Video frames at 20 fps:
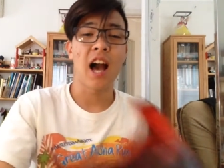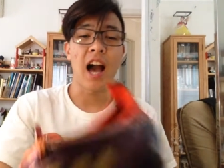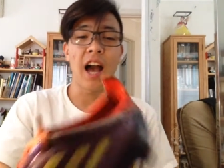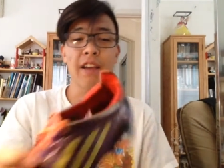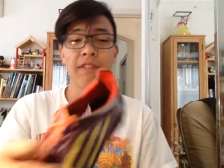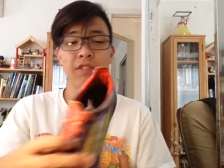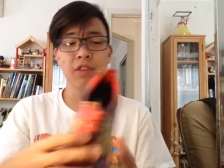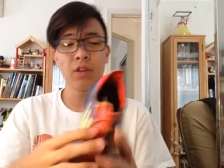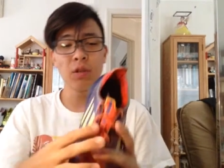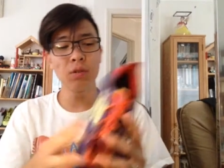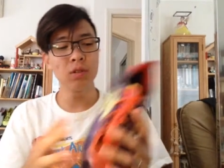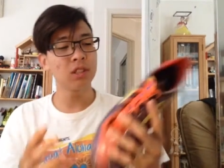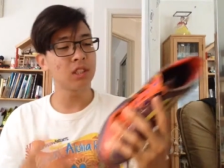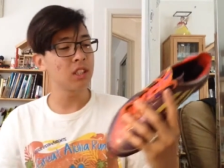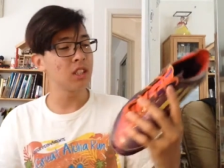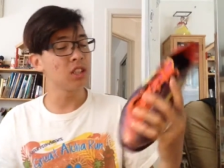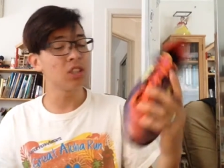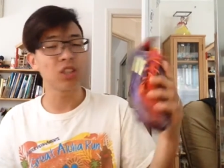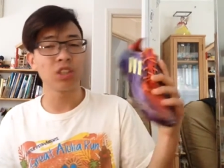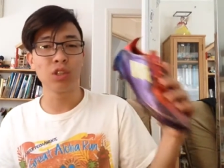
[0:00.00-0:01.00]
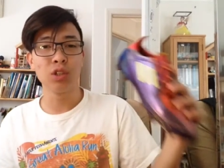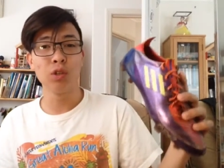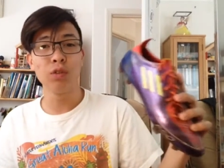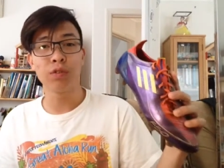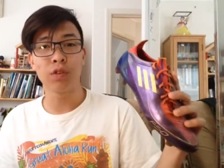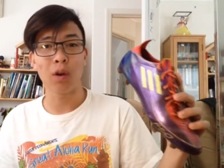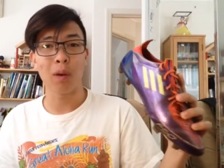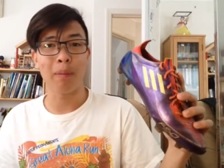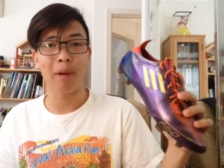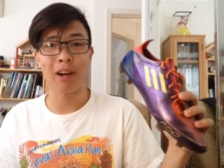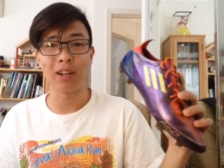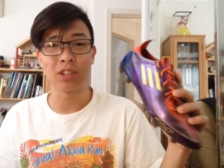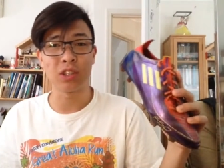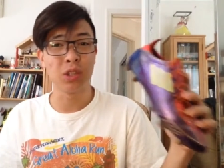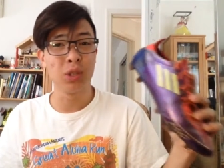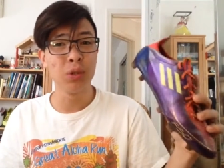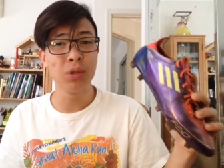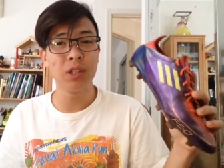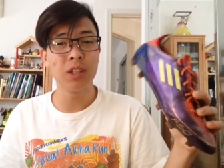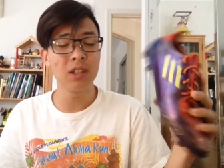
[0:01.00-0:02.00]
I've used this shoe for about
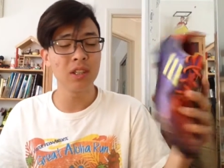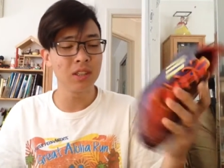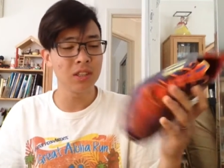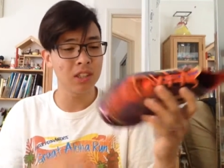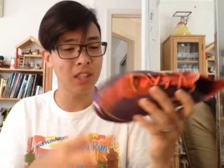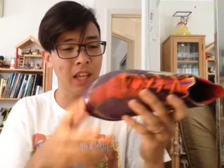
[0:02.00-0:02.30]
two years,